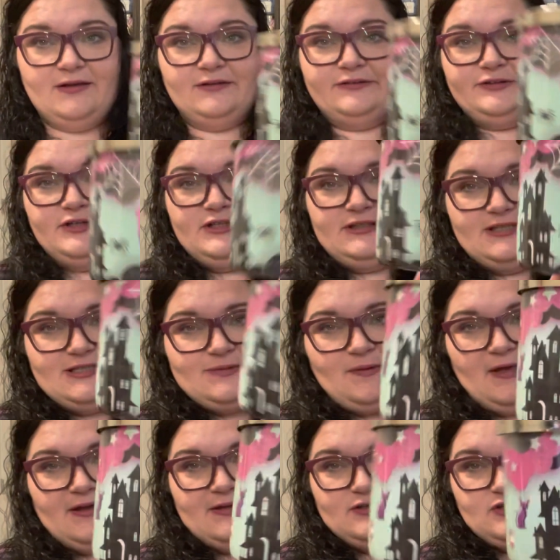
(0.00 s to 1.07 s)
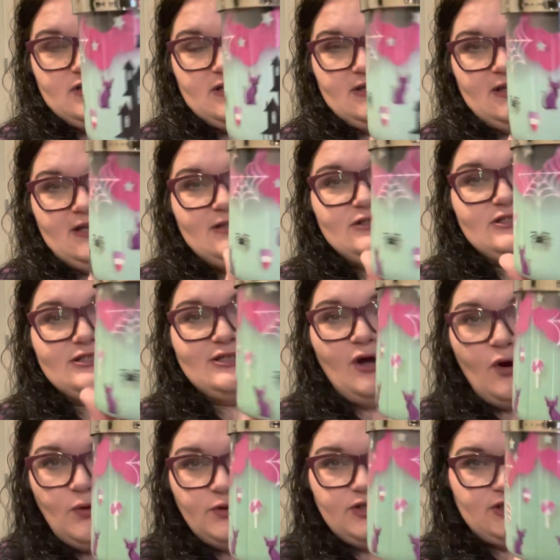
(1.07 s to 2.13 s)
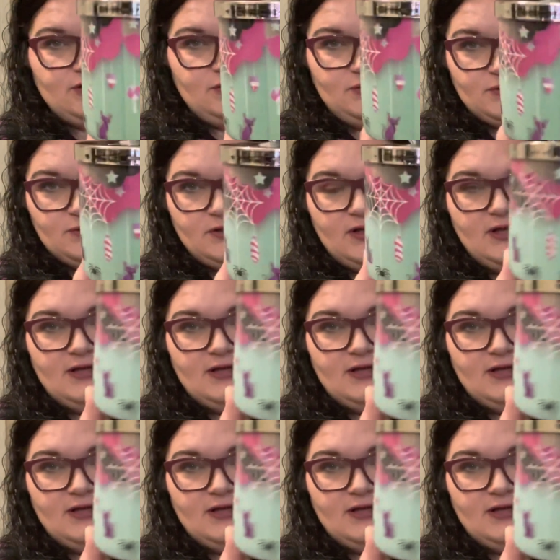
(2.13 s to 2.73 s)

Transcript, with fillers: Look at this packaging. It's so cute.